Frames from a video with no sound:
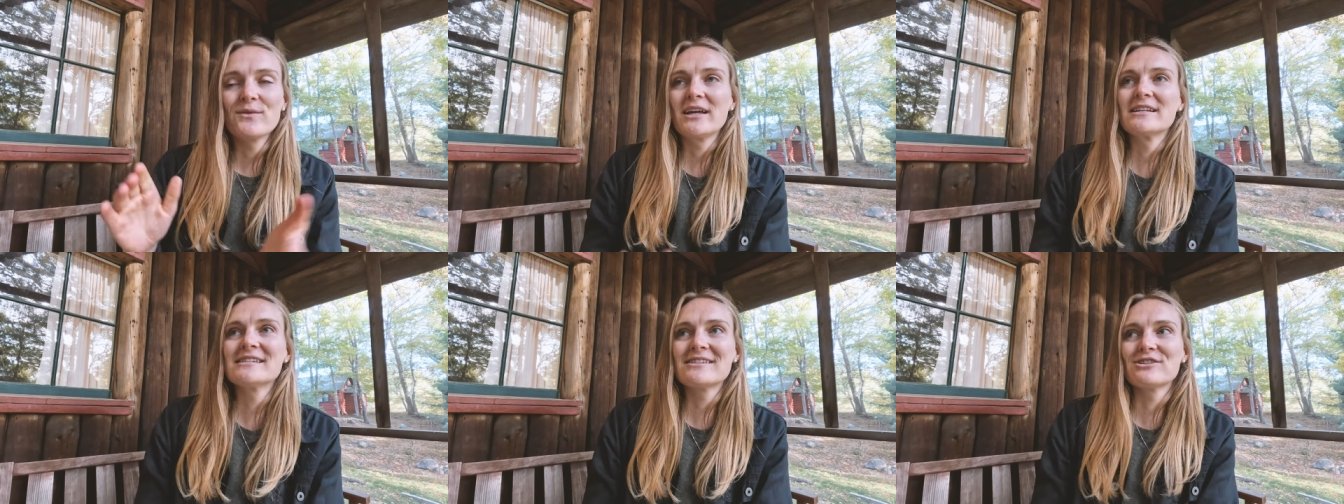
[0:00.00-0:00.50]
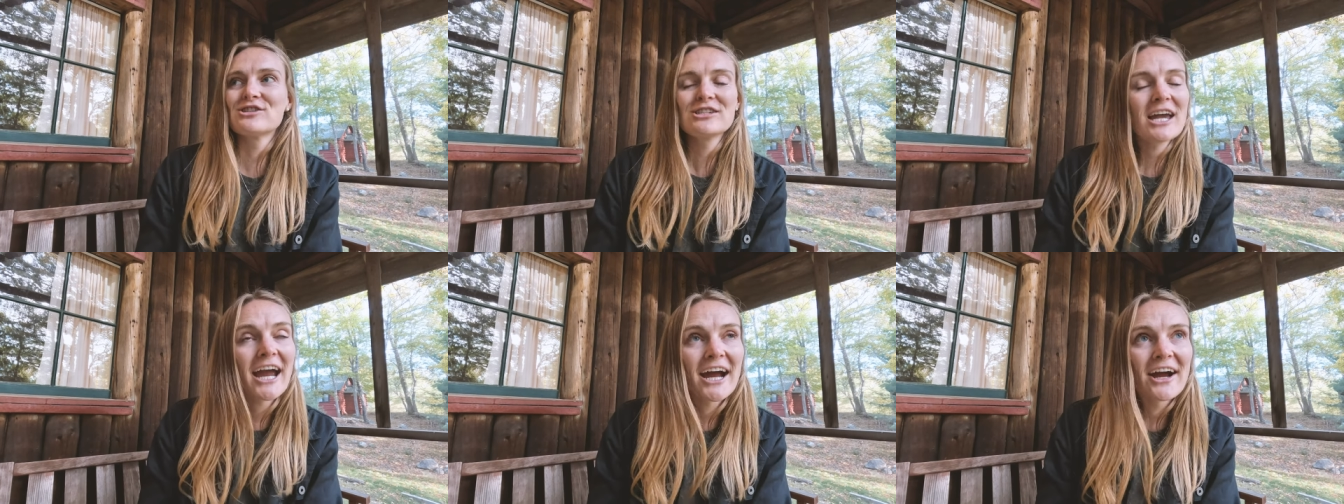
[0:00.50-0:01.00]
we can still
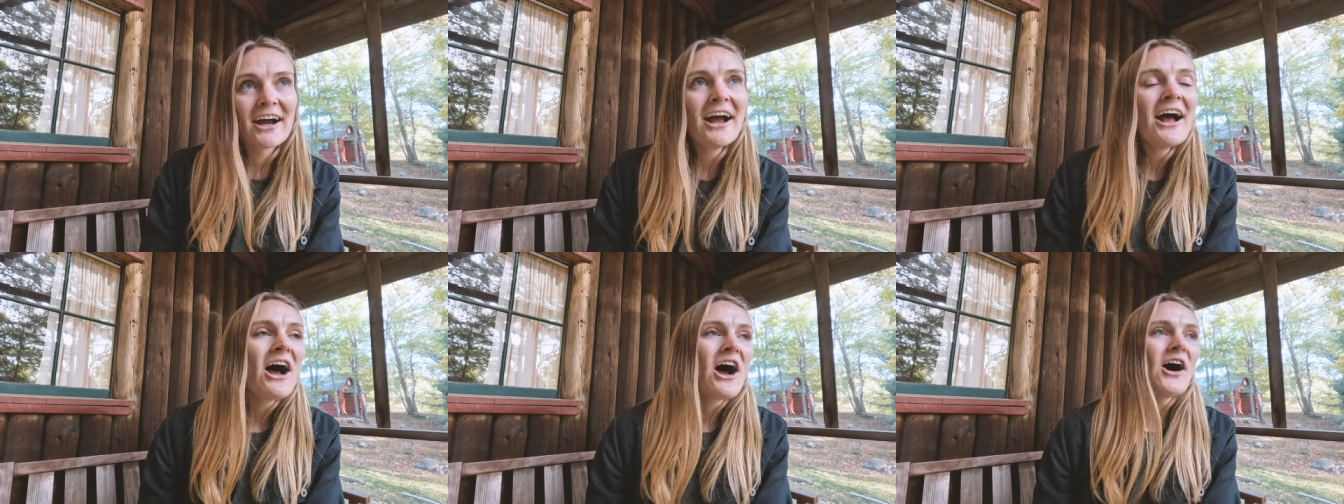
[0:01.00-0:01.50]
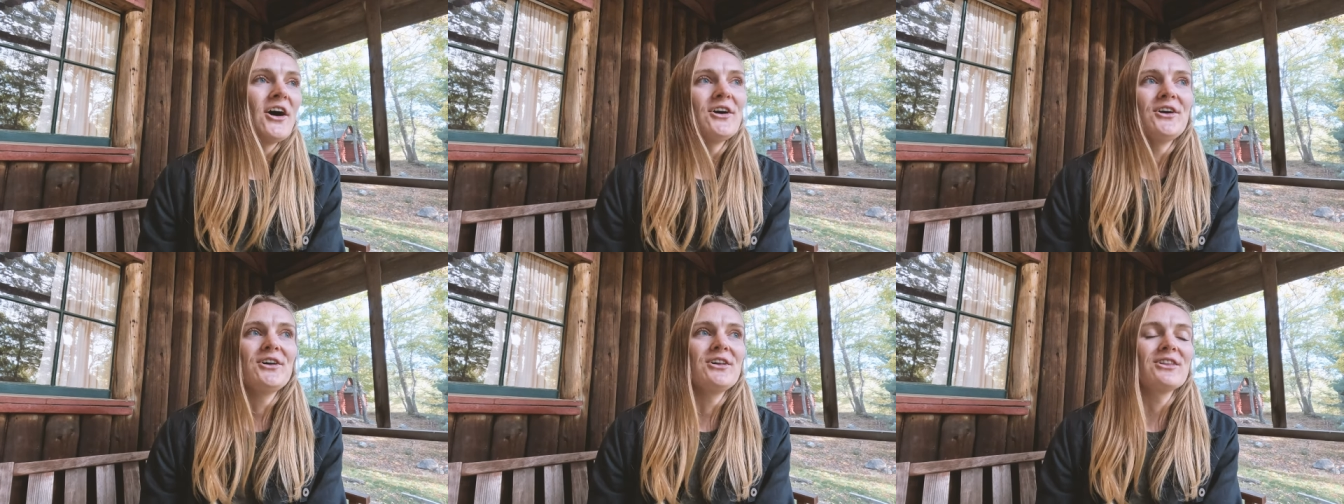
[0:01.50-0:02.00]
share
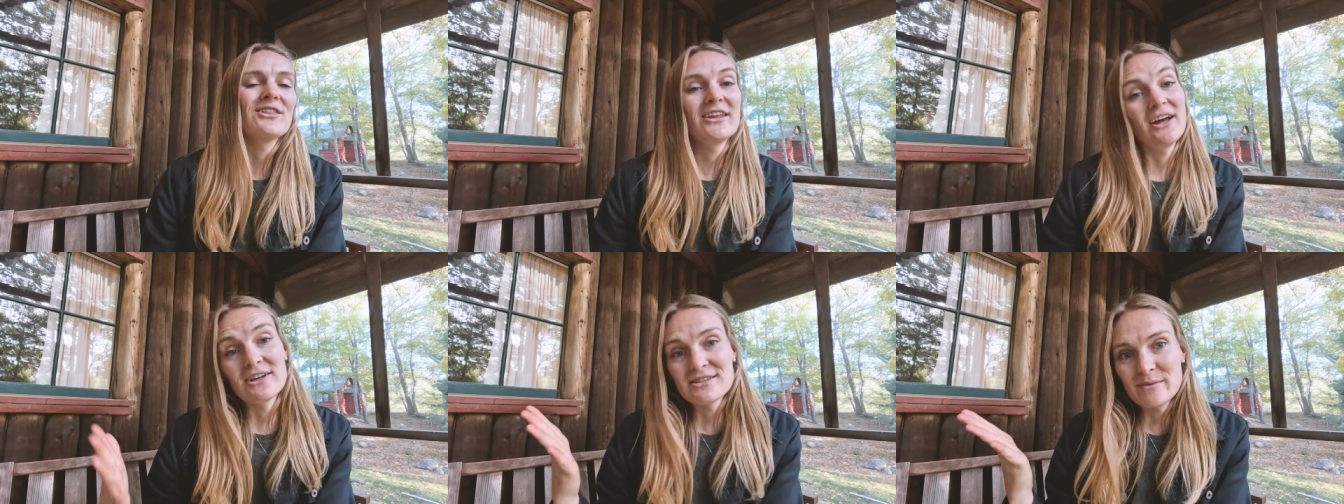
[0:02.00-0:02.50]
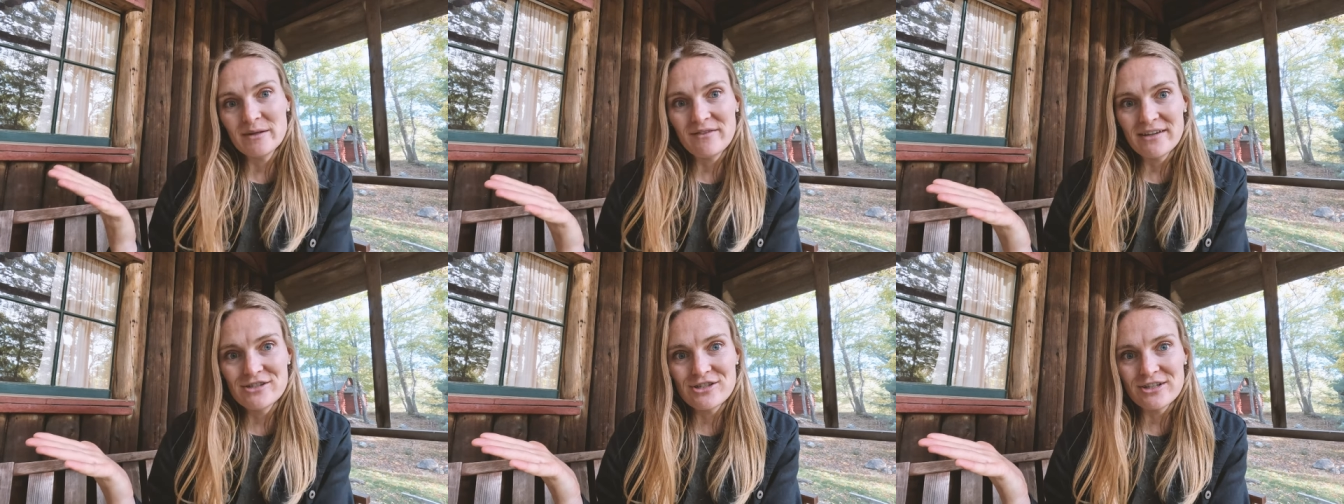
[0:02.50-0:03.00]
all the awesome
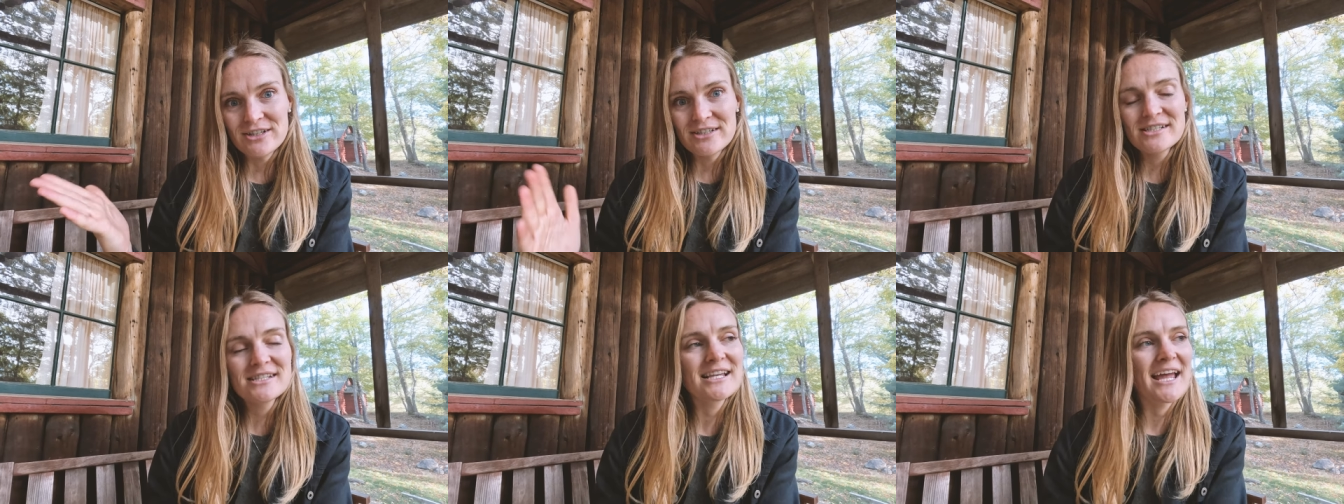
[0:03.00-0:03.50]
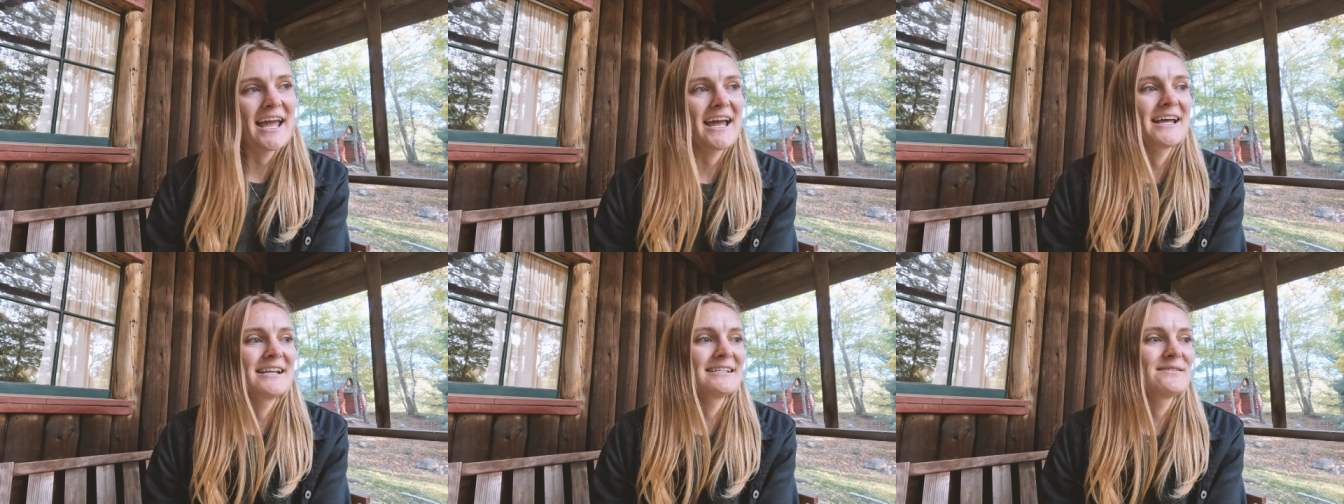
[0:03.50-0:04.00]
adventures,
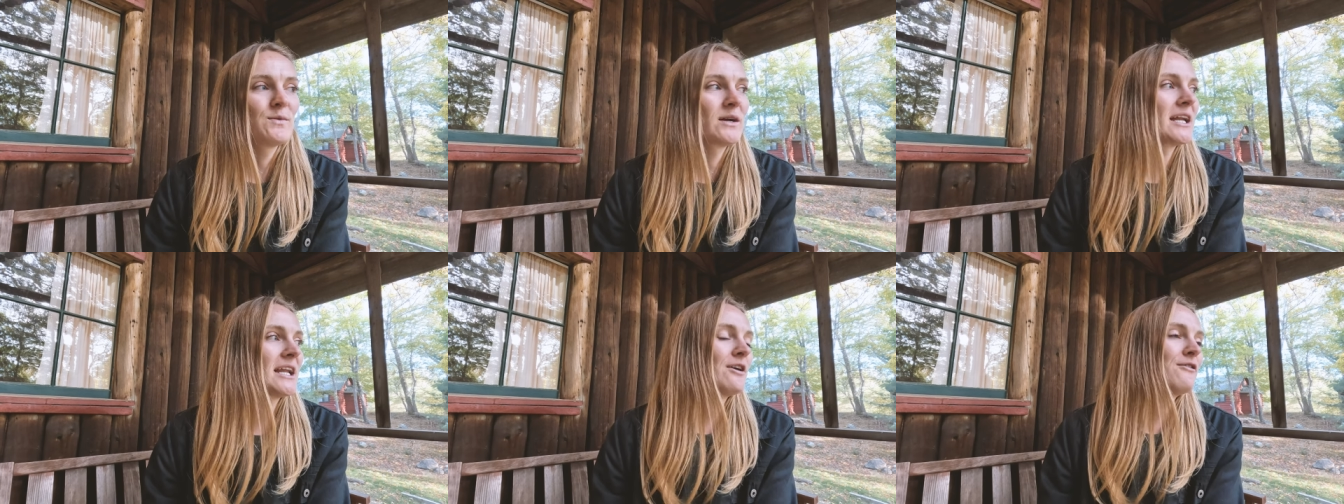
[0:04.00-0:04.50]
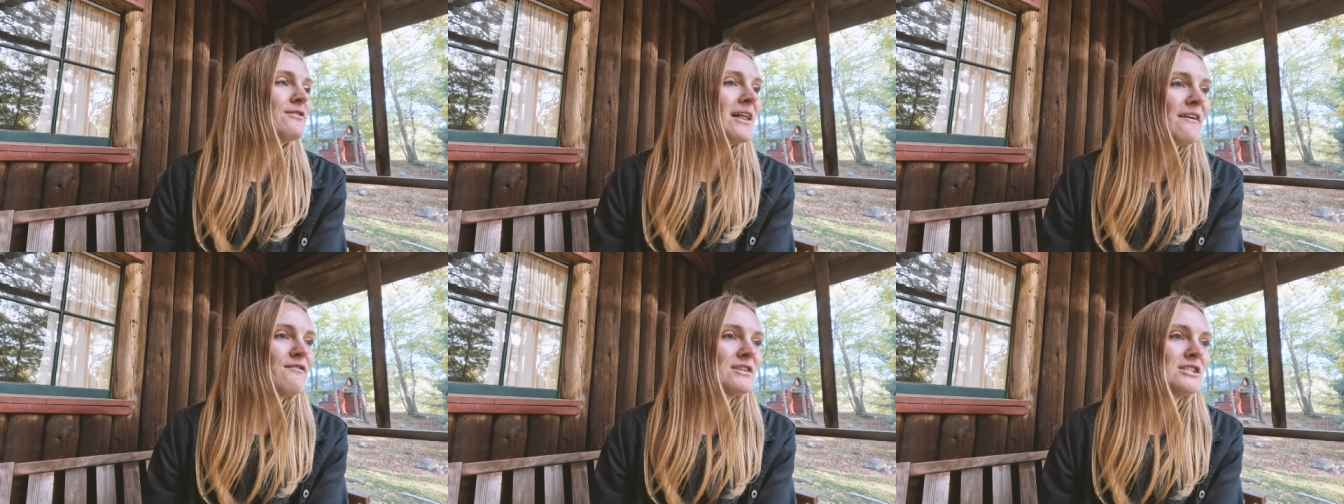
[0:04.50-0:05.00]
and we're gonna go
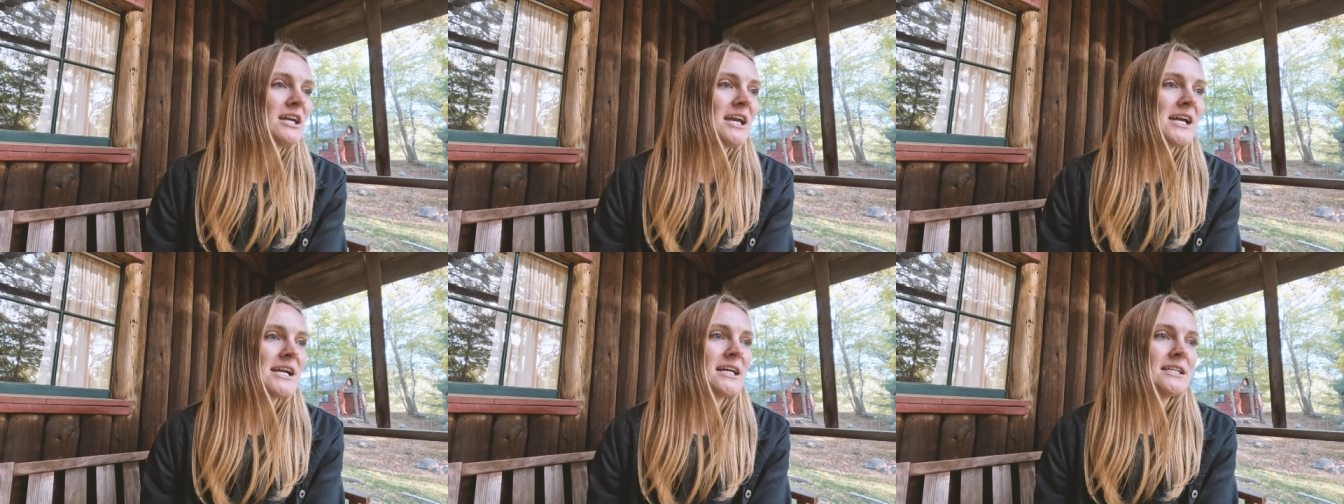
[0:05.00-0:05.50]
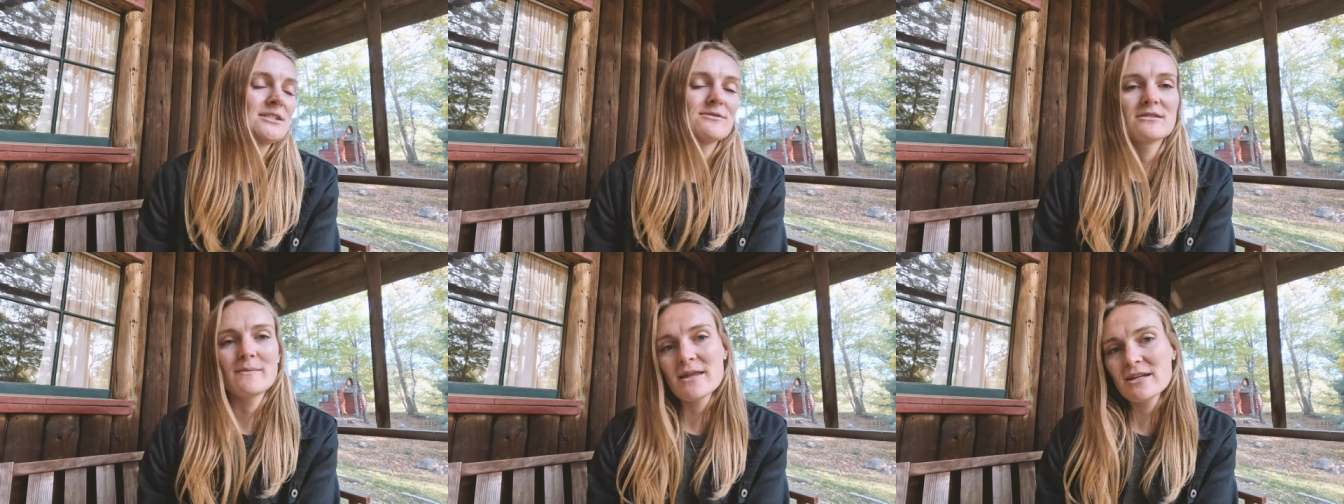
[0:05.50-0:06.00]
fly fishing and do
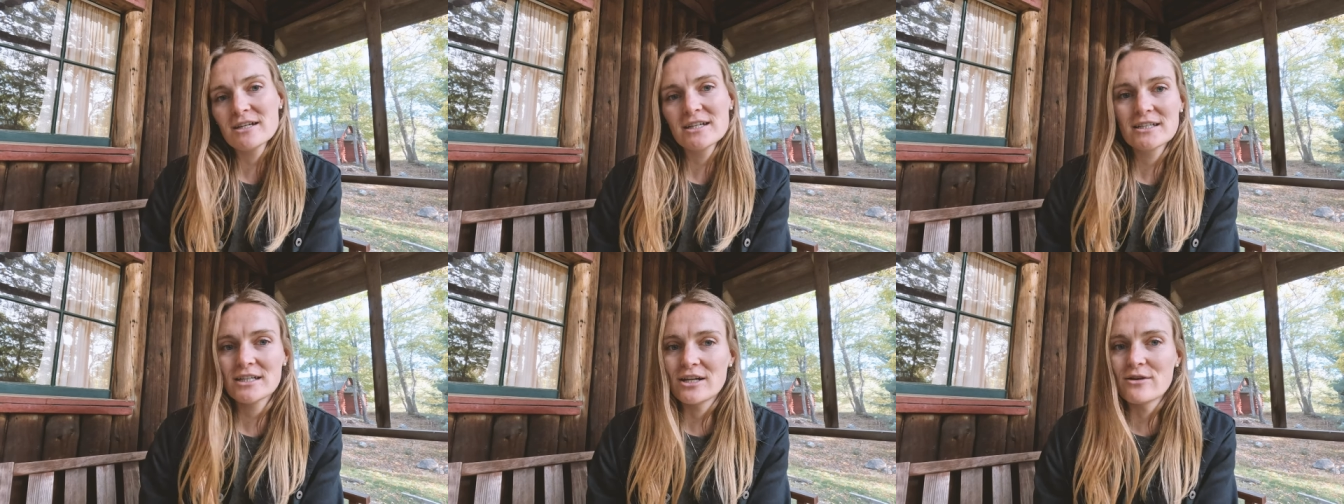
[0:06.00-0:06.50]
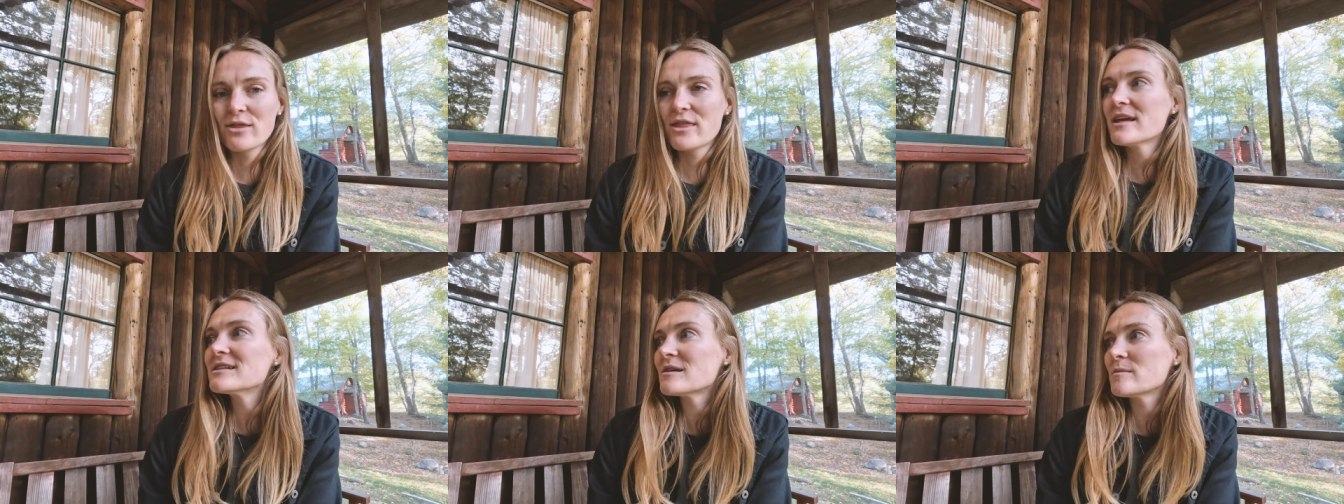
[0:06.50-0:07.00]
some other you know
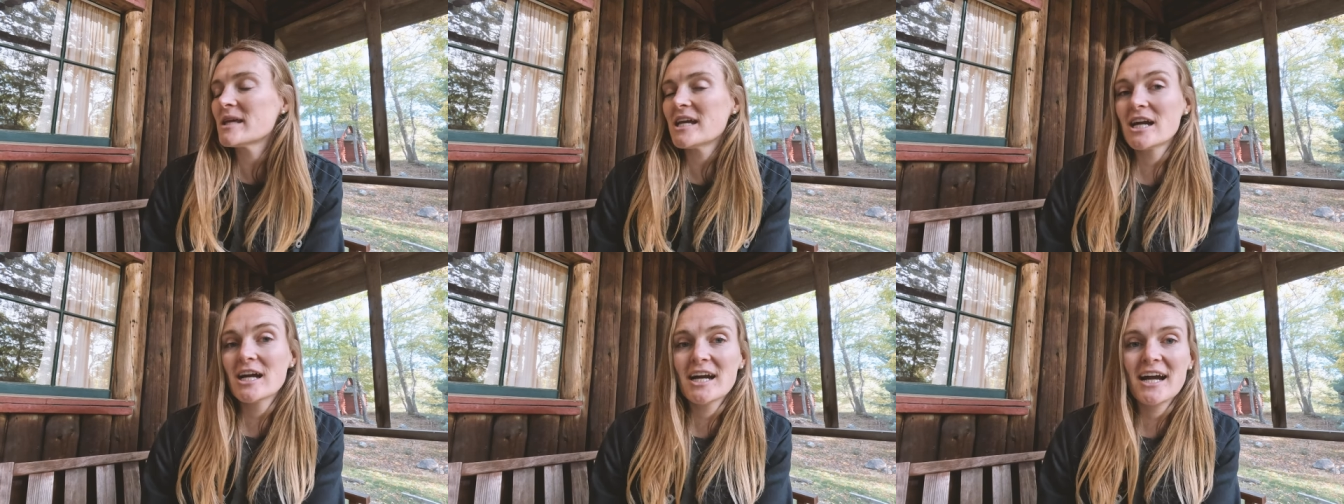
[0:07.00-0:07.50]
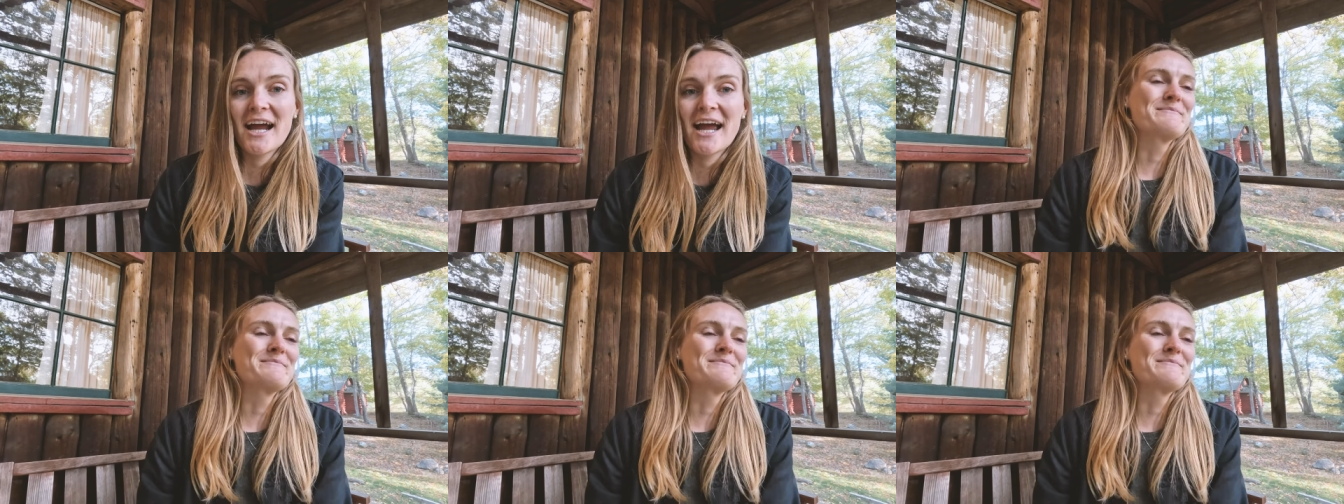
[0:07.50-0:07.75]
things up here.